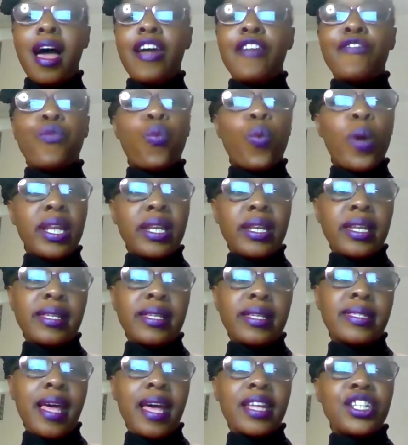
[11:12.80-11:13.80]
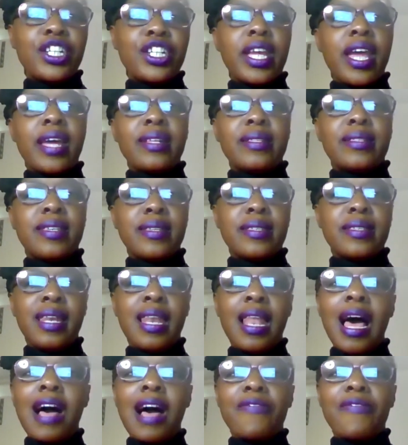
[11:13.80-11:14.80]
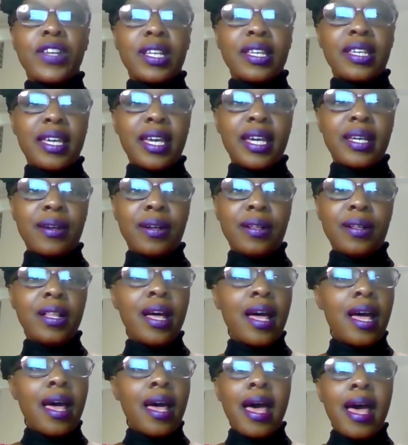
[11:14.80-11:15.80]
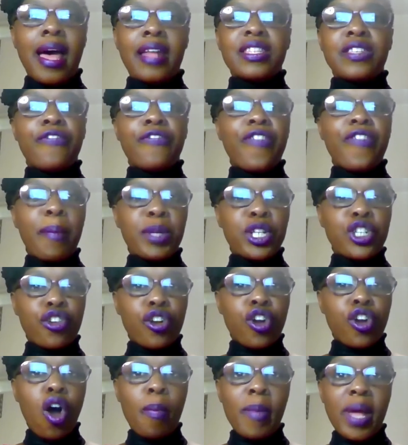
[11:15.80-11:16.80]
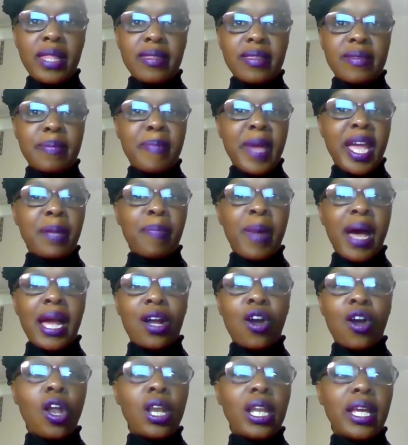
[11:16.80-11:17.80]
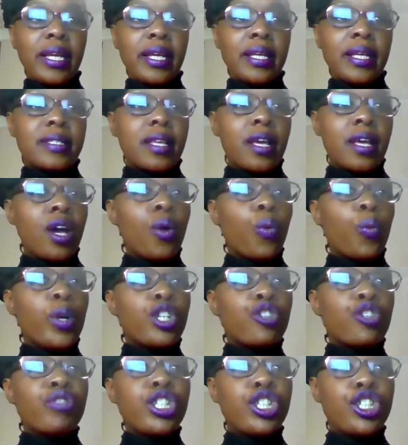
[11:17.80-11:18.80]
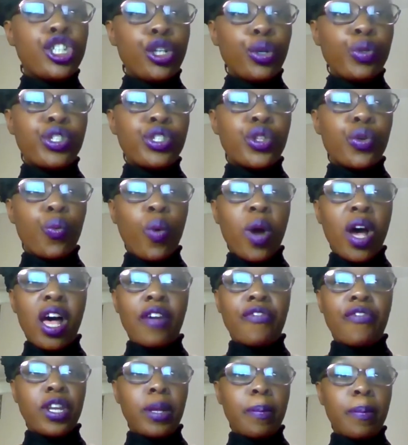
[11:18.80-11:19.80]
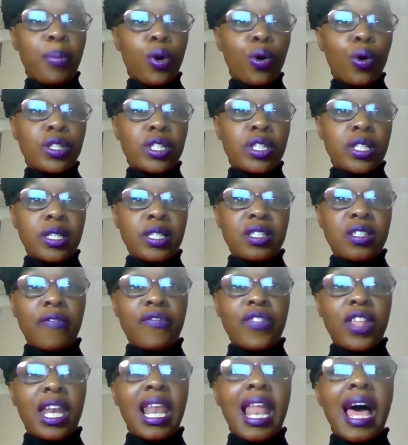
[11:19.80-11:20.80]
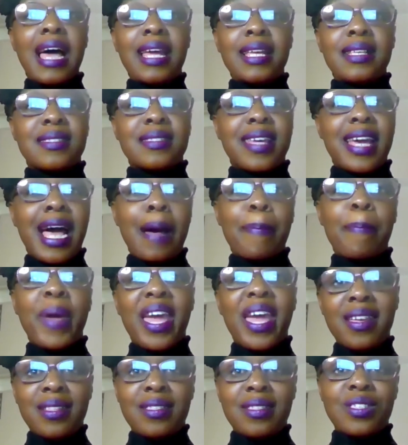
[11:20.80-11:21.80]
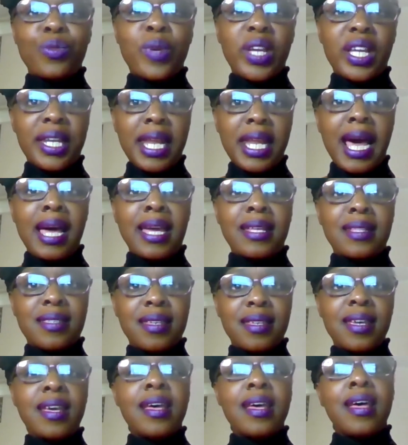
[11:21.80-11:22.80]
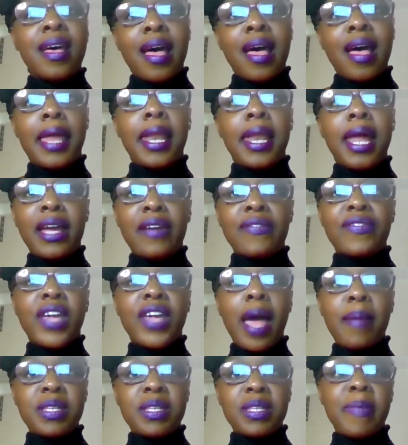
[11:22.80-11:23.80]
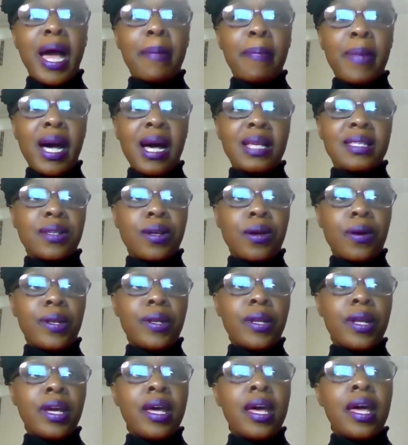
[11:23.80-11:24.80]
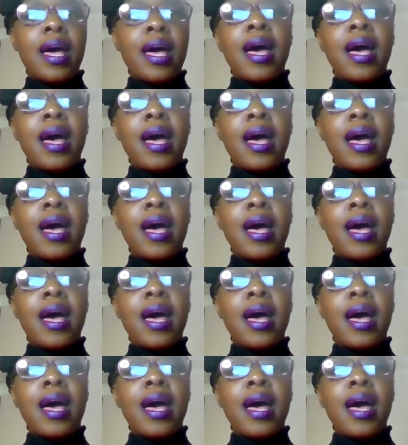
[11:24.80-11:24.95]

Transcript: I have witnessed educators laugh and giggle at defamatory comments made by colleagues, which reduce the worth and importance of the lights they are paid to ignite, and I have kept my mask on.